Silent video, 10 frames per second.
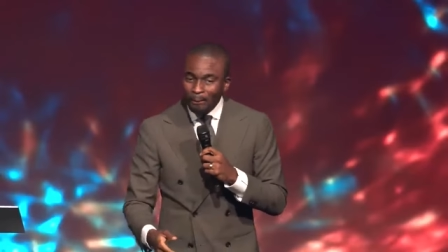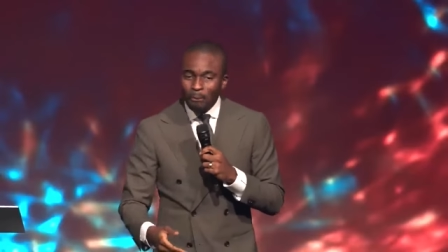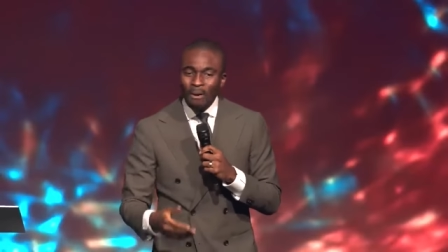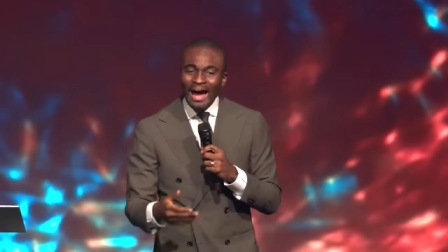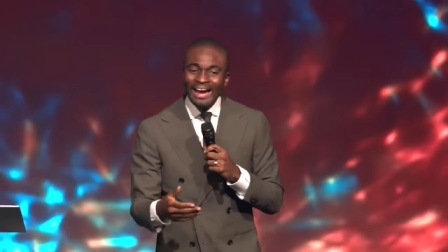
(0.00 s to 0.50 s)

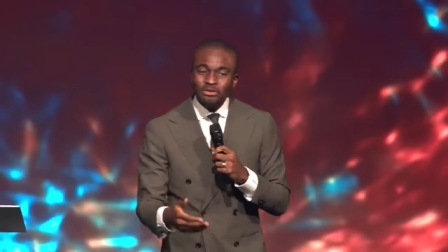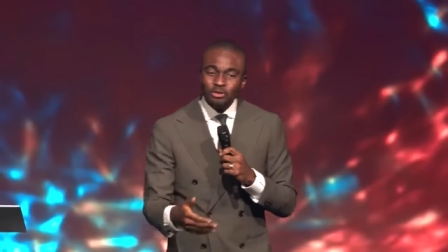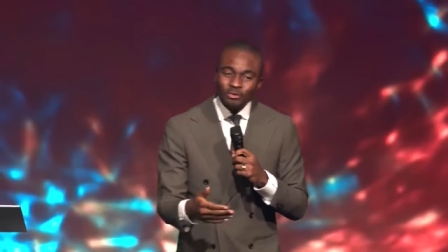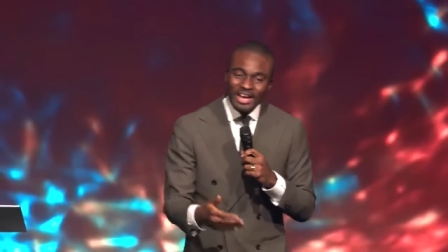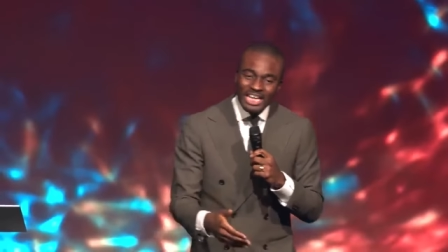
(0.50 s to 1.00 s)
Why
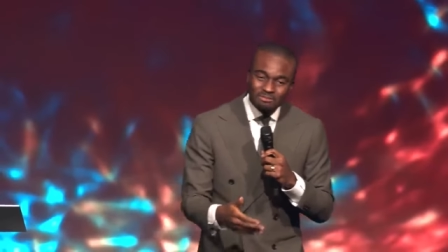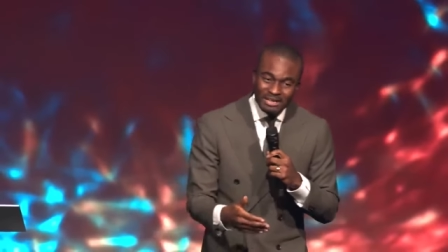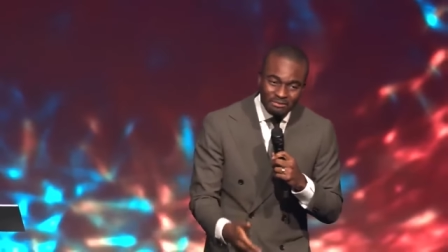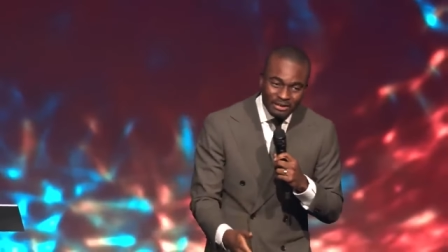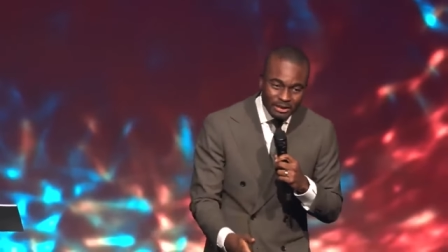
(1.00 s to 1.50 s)
do we as
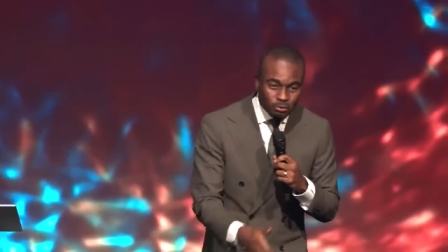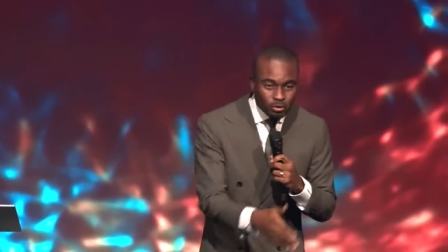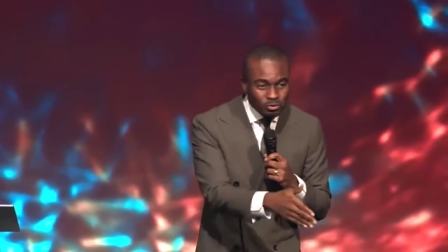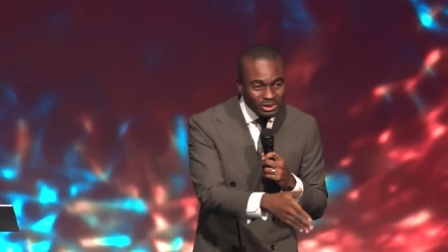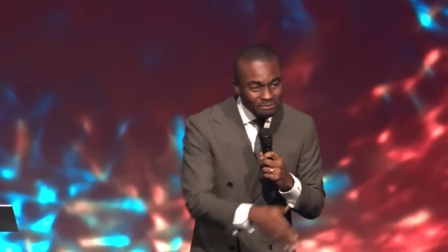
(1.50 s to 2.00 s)
believers
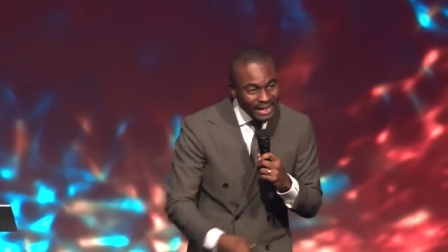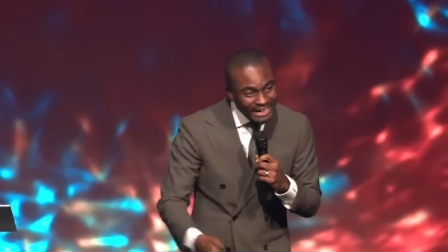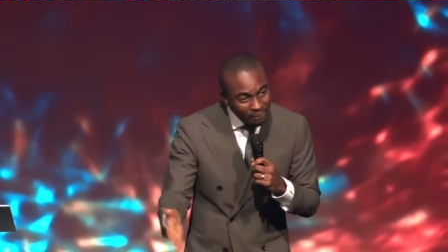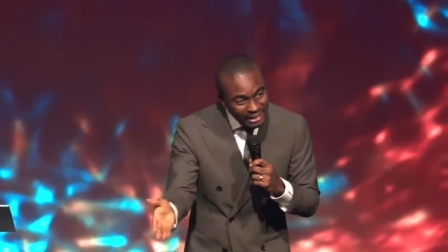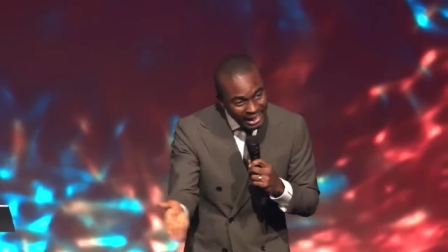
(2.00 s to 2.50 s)
want to
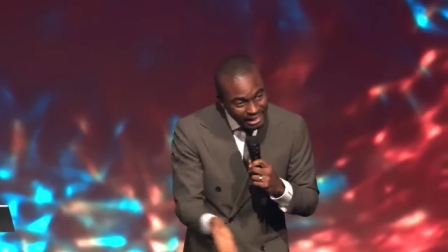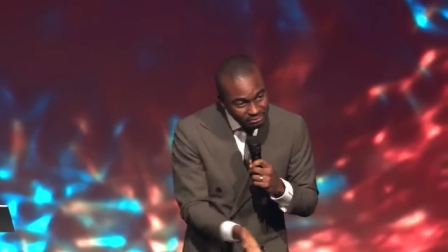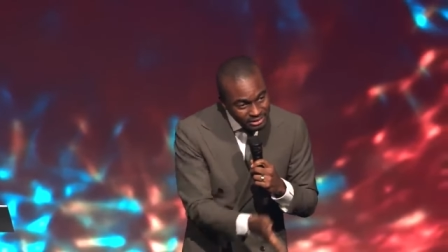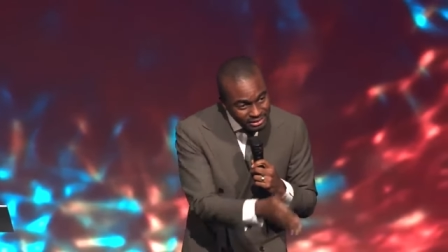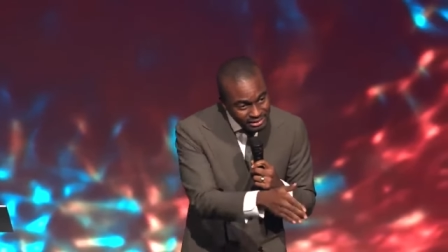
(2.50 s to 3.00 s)
divide our
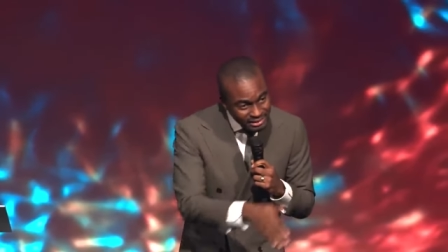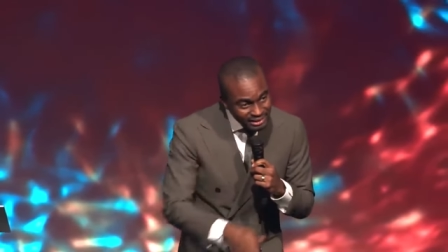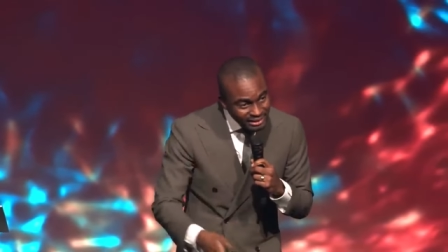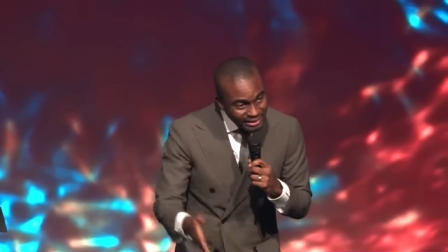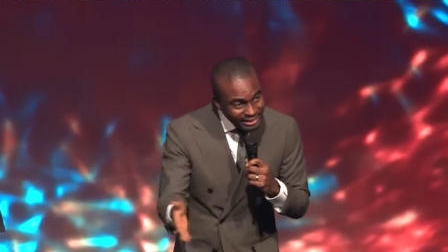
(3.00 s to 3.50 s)
lives
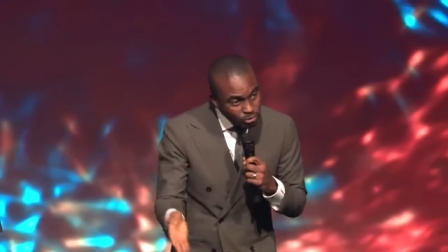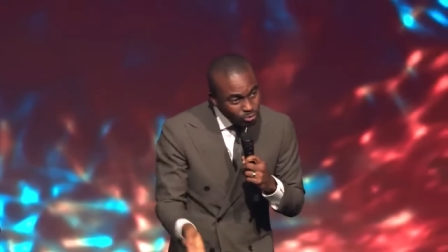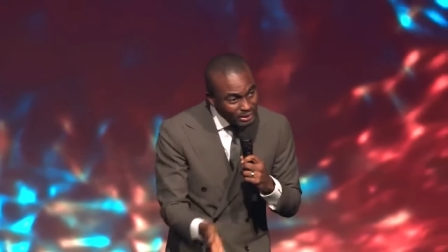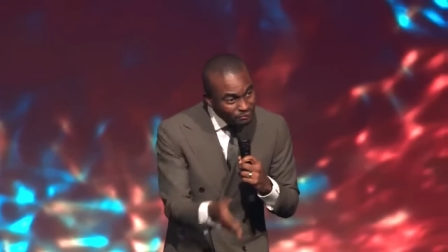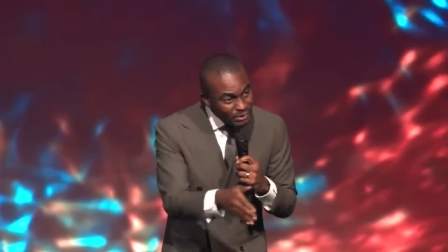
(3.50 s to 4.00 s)

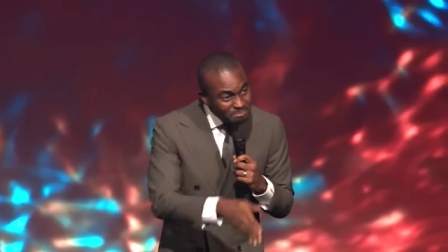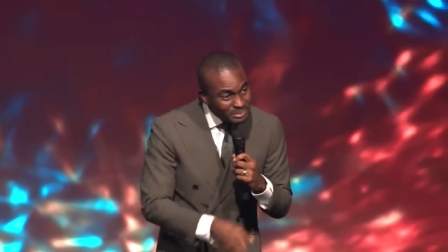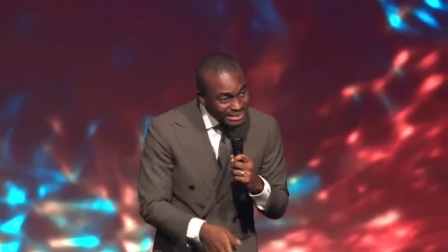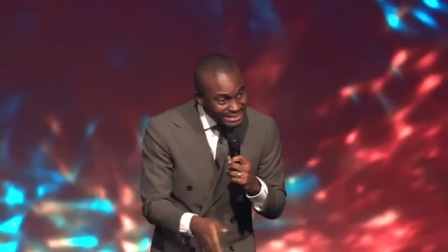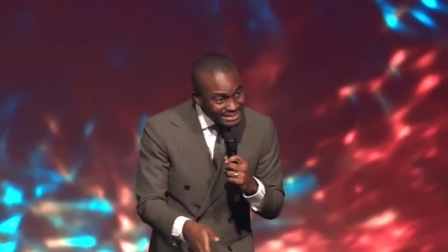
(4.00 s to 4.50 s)
into different
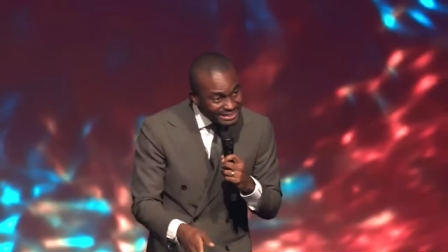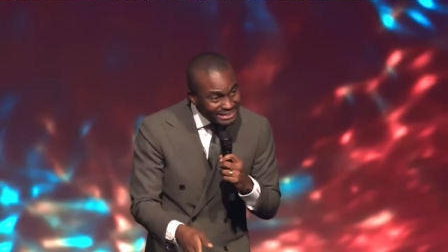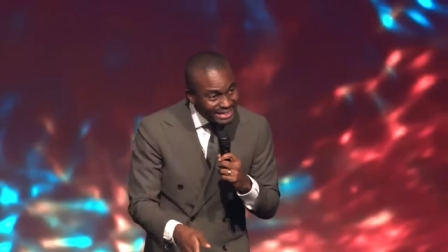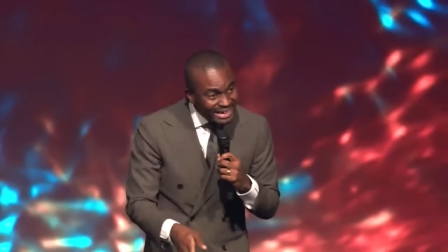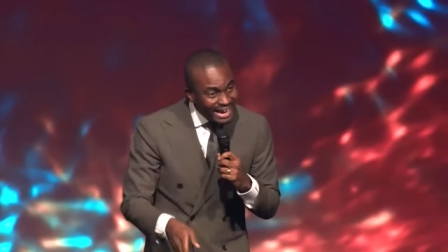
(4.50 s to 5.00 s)

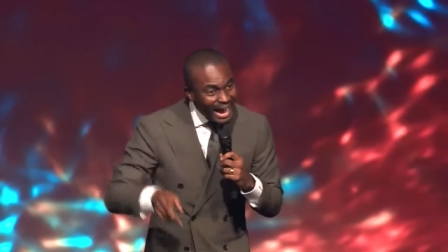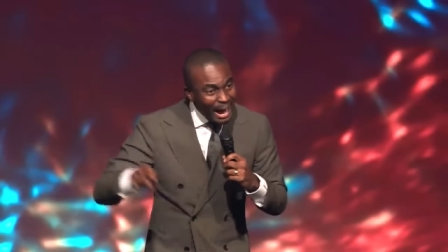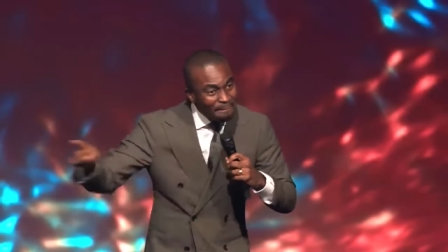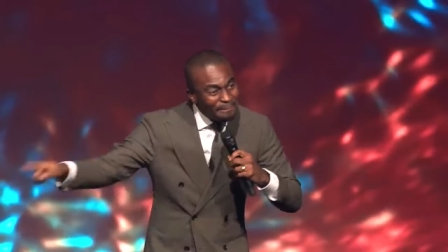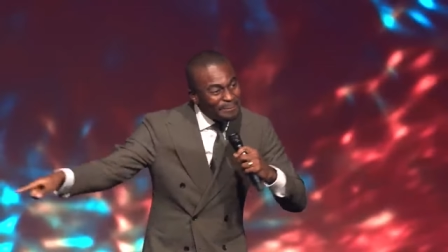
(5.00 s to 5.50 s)
pieces
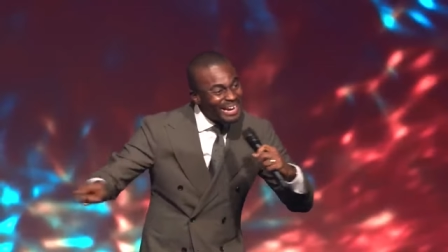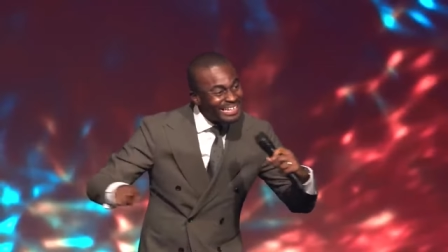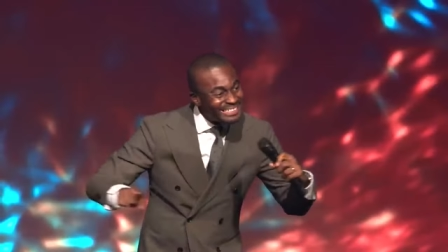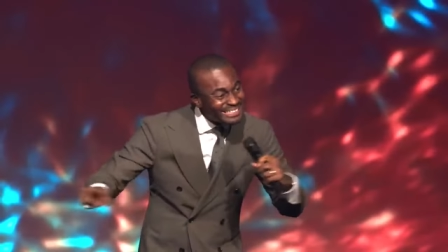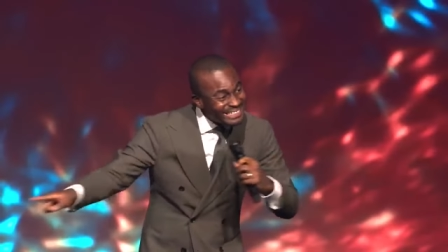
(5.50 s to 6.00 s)
and
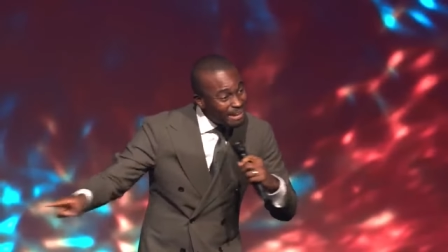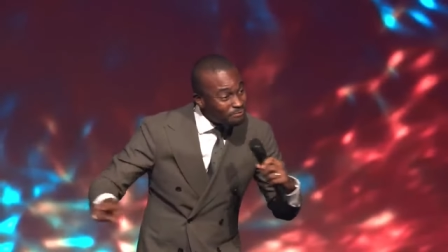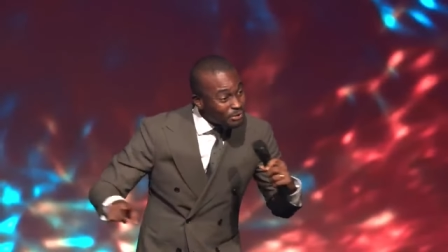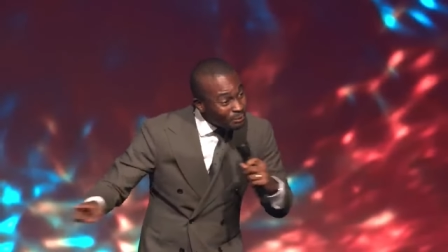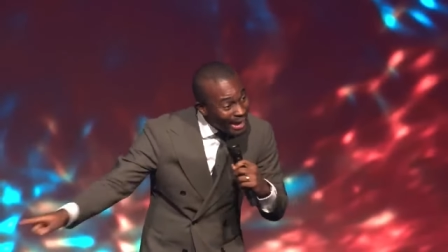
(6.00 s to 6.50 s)
plant it
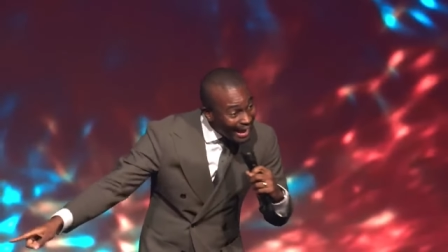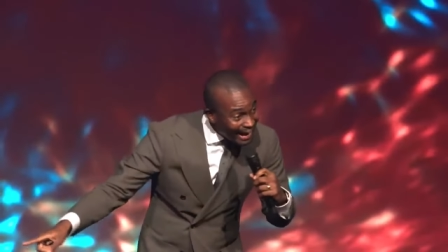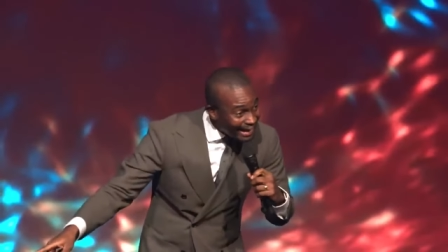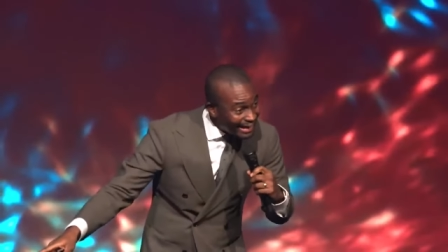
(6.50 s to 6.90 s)
everywhere,